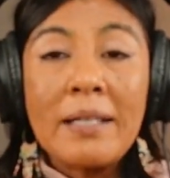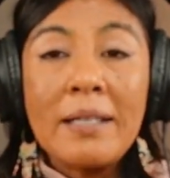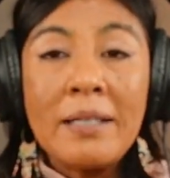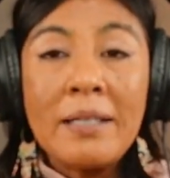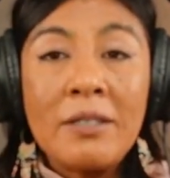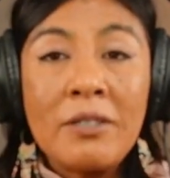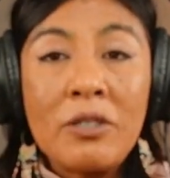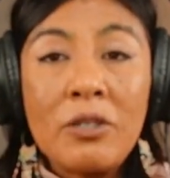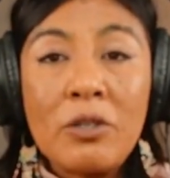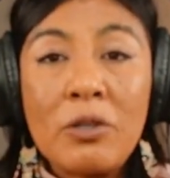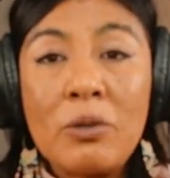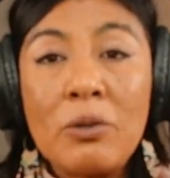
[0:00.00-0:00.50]

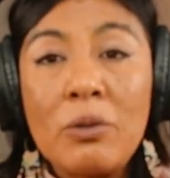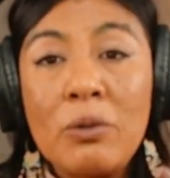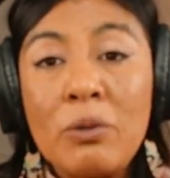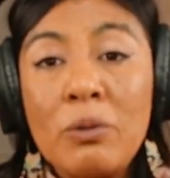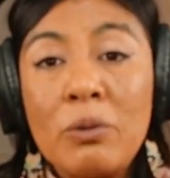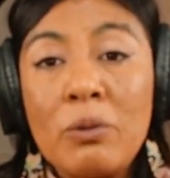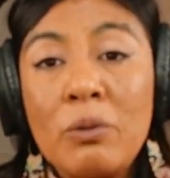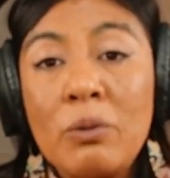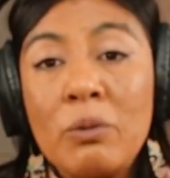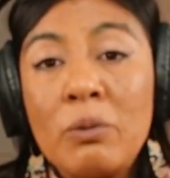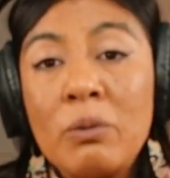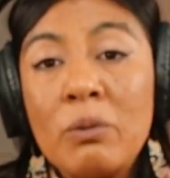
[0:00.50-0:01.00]

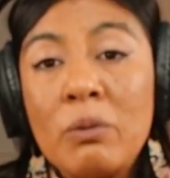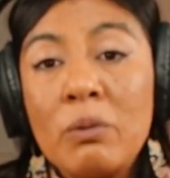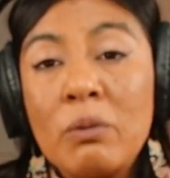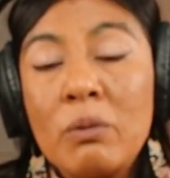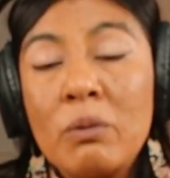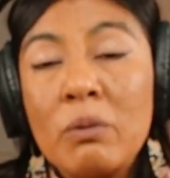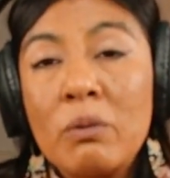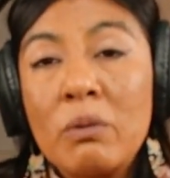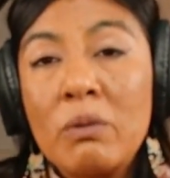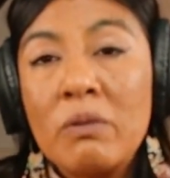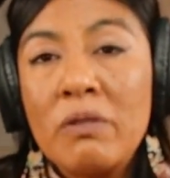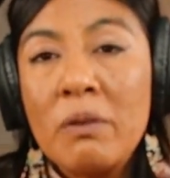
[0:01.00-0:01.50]
into
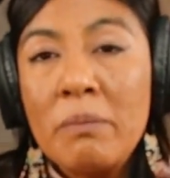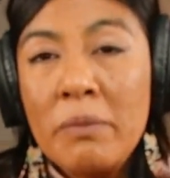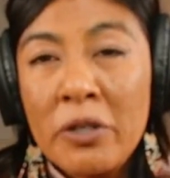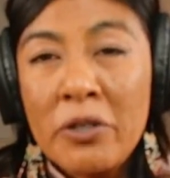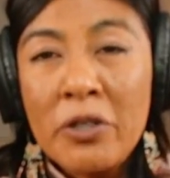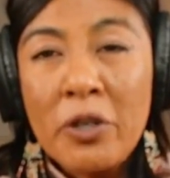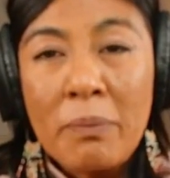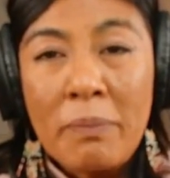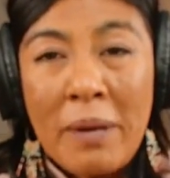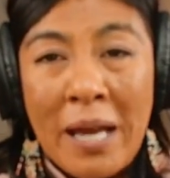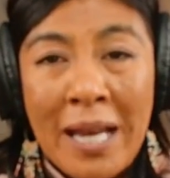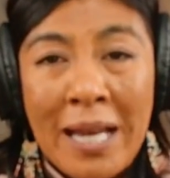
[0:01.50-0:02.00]

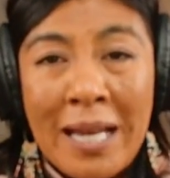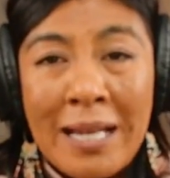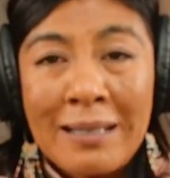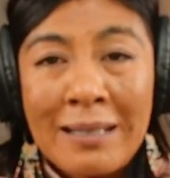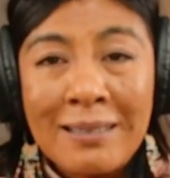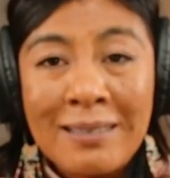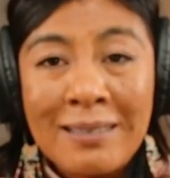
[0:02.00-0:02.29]
familiar pain.